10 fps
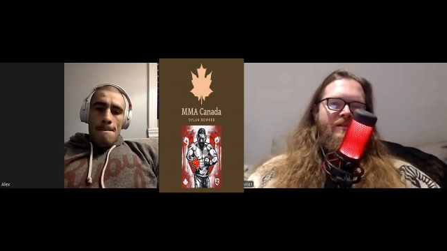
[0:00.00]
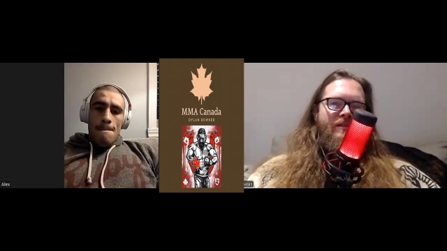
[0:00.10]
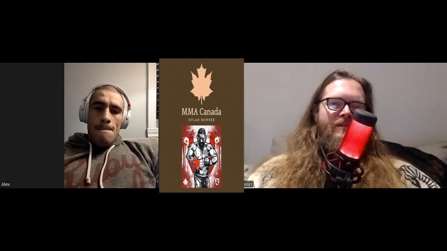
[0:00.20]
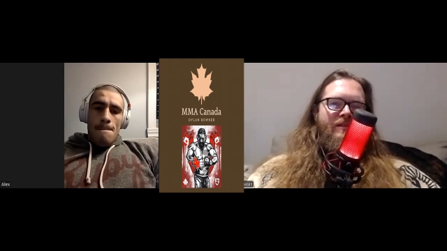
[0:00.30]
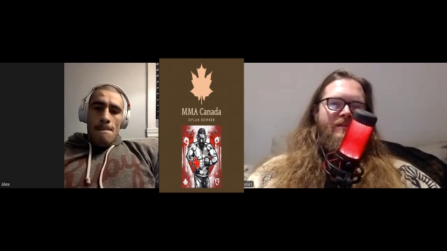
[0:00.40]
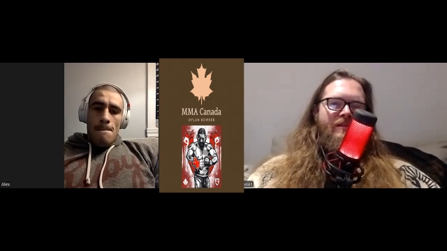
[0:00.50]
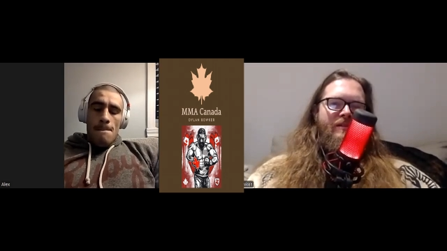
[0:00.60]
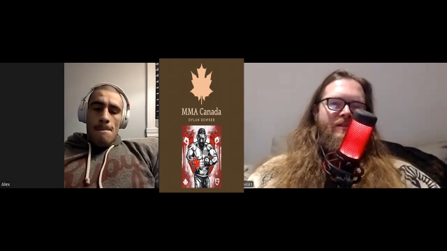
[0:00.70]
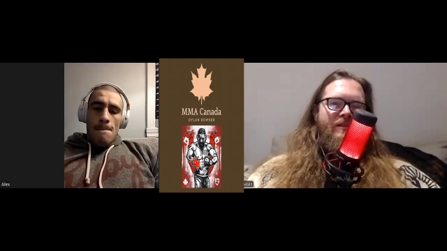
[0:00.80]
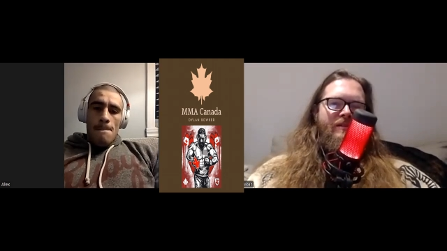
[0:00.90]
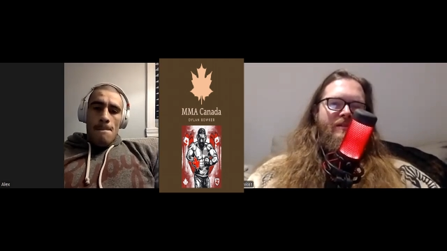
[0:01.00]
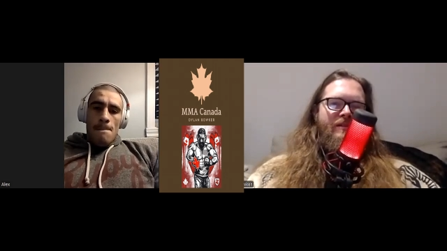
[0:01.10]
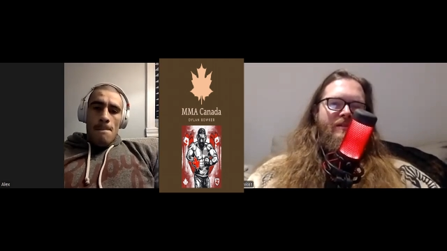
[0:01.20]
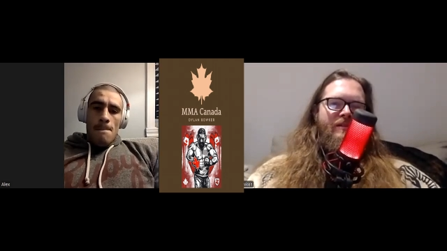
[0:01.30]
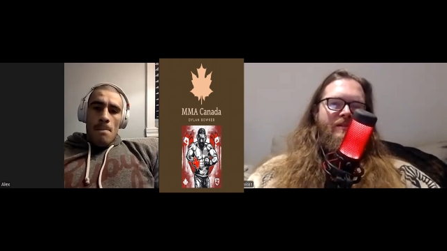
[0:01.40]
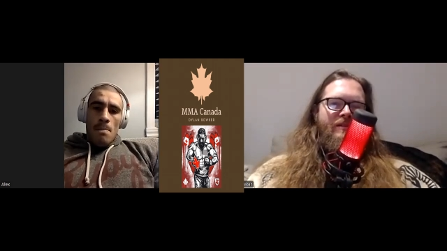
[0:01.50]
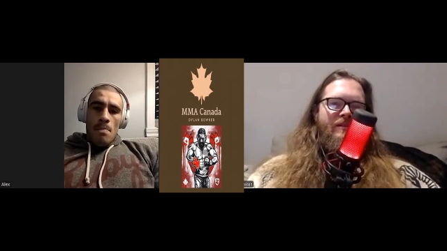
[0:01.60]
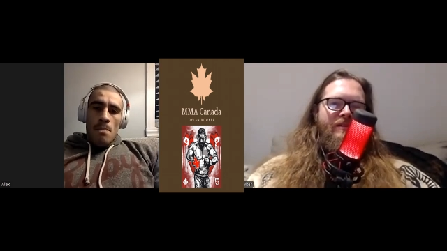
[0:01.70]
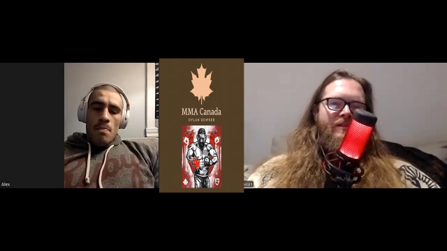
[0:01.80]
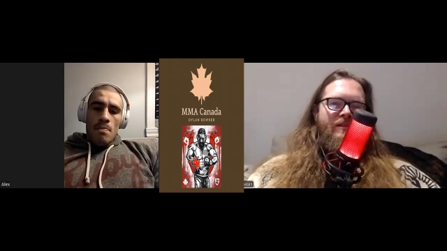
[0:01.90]
Speaker 1: certain i guess
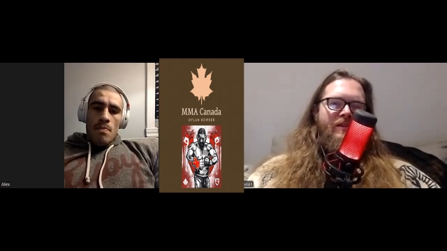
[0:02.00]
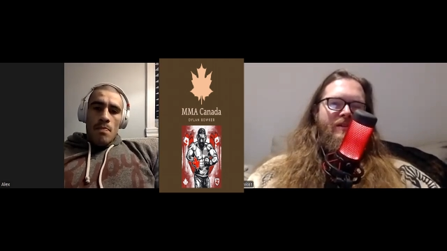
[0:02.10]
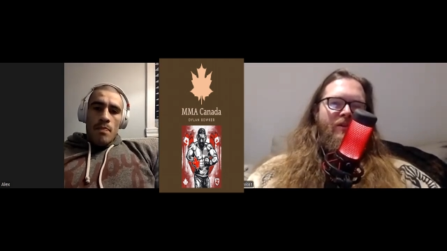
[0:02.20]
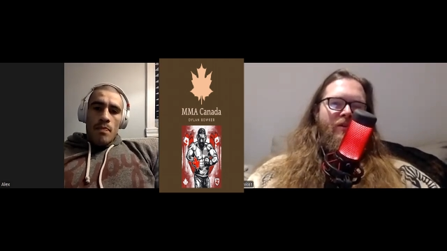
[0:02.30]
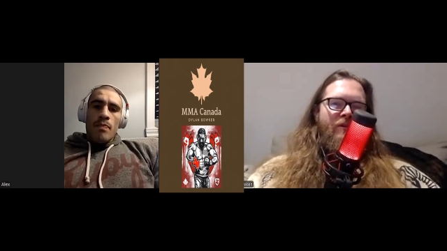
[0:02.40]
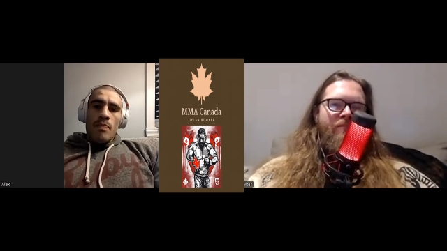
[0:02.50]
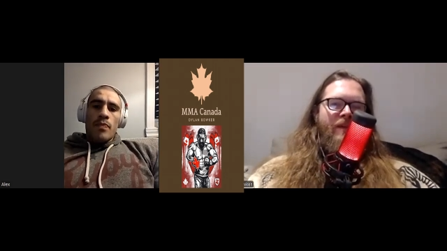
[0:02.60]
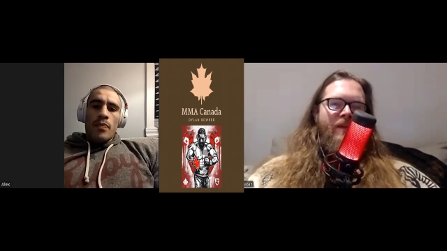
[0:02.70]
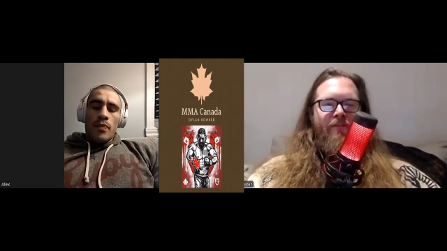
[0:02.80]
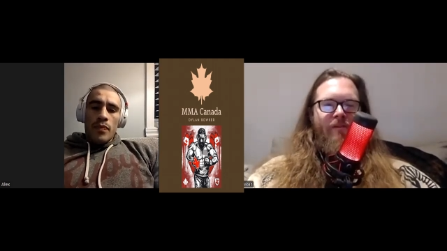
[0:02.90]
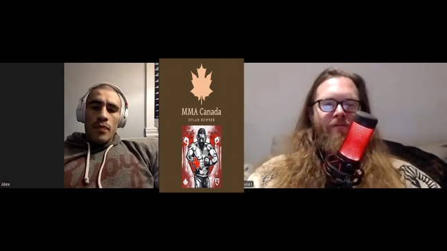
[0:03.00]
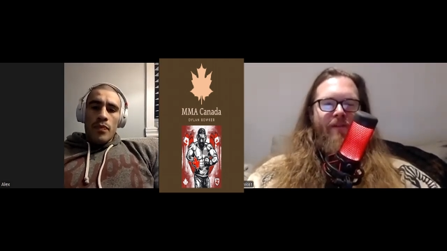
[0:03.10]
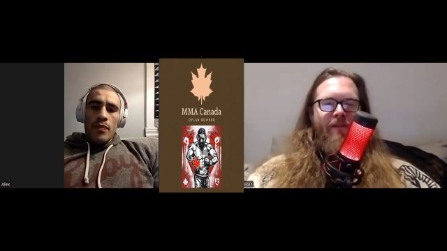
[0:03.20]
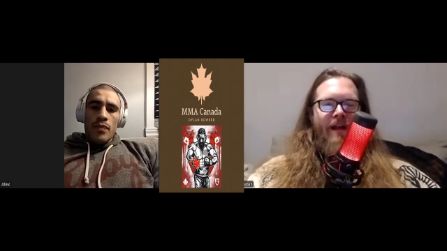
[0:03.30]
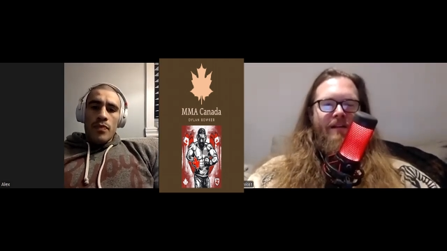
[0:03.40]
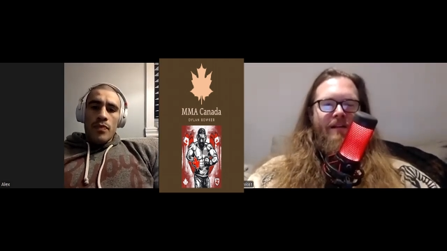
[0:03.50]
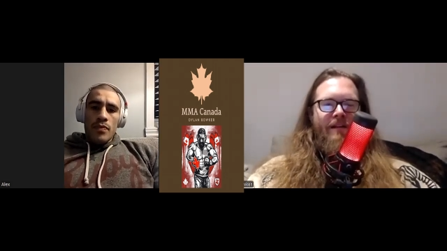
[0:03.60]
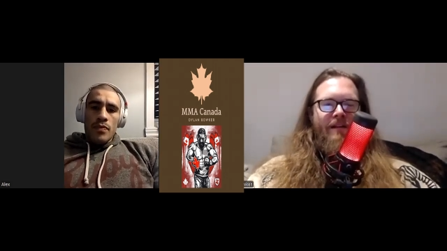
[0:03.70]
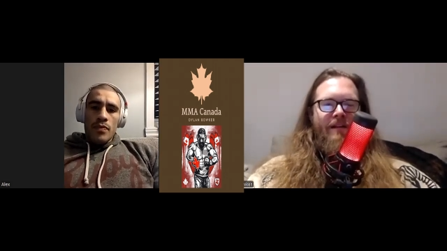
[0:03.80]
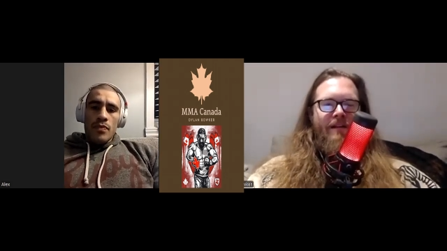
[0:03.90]
connectivity with some opponents after the fact like
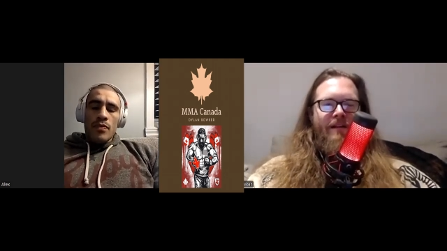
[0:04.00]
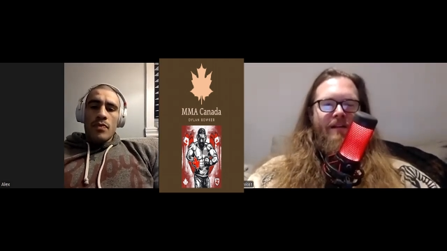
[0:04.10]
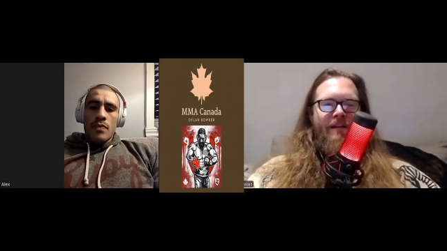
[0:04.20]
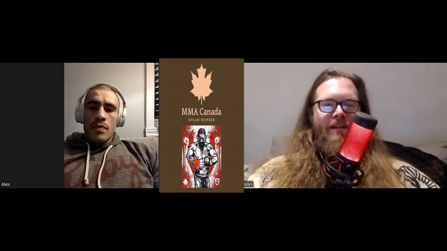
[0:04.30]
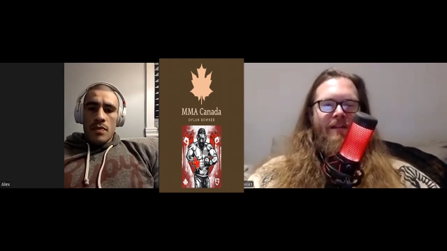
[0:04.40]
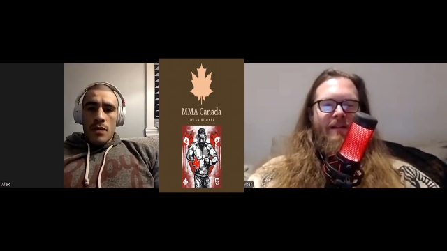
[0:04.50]
just that certain